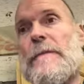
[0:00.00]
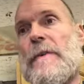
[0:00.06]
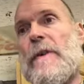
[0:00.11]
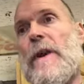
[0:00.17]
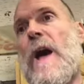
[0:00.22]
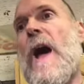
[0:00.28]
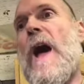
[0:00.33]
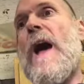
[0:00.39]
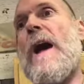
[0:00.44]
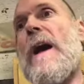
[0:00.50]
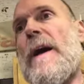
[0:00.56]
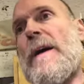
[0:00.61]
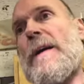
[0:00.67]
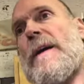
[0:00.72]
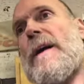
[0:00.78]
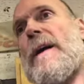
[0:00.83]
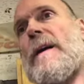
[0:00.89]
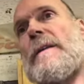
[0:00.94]
it or not,
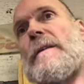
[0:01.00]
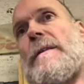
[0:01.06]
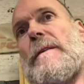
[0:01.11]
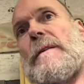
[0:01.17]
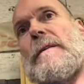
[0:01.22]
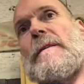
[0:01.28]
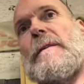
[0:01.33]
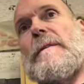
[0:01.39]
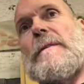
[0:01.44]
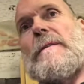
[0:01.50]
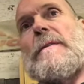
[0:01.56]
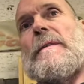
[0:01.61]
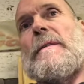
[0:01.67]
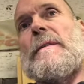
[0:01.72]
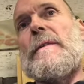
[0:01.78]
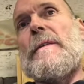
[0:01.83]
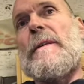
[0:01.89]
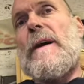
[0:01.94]
I
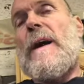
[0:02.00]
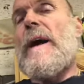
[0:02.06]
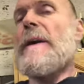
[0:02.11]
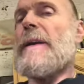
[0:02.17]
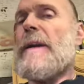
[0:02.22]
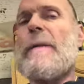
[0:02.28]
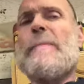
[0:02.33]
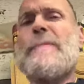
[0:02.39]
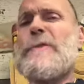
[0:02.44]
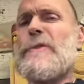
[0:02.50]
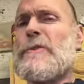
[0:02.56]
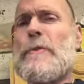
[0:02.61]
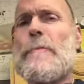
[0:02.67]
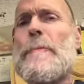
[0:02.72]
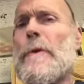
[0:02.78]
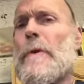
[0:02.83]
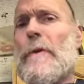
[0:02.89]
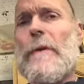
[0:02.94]
get up
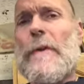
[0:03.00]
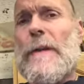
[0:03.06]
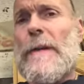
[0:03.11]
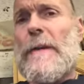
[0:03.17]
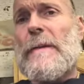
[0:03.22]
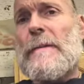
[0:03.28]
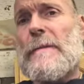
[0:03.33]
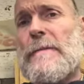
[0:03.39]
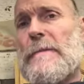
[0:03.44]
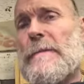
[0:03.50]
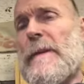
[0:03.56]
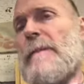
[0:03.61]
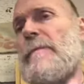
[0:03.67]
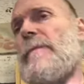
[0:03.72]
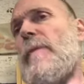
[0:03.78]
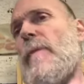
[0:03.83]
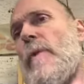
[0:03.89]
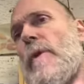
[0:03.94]
stupid early, like
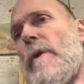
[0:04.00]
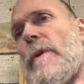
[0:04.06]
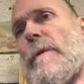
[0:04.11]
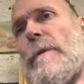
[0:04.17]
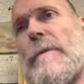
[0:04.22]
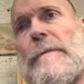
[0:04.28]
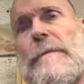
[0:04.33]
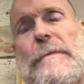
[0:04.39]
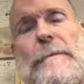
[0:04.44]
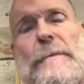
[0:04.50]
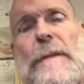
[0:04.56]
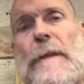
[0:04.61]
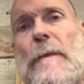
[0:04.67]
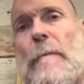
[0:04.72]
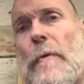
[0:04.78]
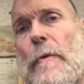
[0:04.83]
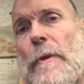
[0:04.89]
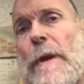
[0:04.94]
4 in
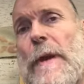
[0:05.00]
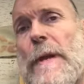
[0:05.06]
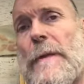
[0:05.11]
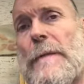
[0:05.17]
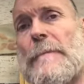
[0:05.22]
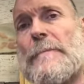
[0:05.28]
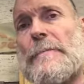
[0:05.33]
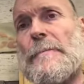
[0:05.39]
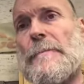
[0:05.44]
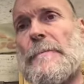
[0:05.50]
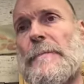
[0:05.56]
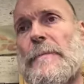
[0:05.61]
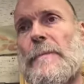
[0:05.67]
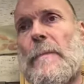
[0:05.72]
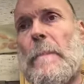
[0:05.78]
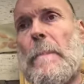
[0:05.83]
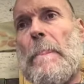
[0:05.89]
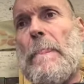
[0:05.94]
the morning.
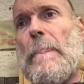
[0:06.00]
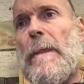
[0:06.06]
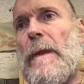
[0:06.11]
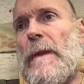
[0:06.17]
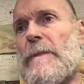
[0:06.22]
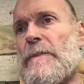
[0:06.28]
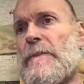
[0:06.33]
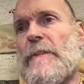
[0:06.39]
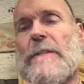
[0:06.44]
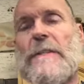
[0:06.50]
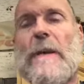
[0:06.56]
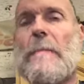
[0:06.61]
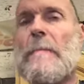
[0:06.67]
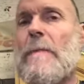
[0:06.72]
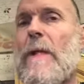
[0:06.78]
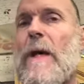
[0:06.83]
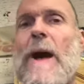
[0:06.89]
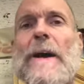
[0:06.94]
It's just
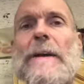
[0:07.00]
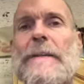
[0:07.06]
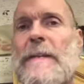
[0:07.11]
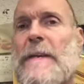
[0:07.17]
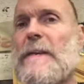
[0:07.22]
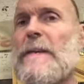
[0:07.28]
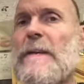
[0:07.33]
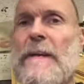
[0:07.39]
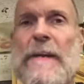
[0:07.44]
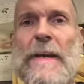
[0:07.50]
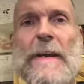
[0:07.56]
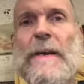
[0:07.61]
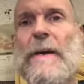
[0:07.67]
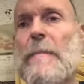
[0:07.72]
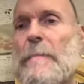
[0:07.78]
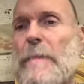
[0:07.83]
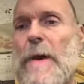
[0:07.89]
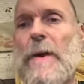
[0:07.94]
I'm locked into getting
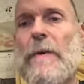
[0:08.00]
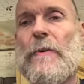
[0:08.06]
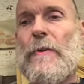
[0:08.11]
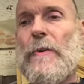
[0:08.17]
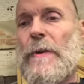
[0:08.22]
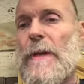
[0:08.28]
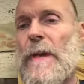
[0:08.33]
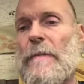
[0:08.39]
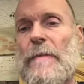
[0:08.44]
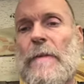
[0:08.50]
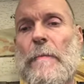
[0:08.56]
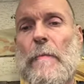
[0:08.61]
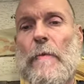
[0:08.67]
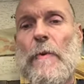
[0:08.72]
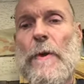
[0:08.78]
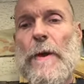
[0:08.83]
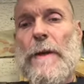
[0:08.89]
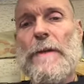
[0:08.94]
up that early every
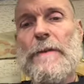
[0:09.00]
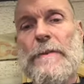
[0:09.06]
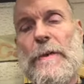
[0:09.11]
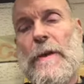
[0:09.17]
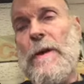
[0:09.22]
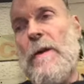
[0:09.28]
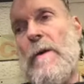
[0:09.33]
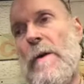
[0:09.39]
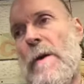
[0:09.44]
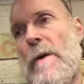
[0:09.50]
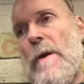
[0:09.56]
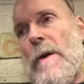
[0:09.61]
morning. So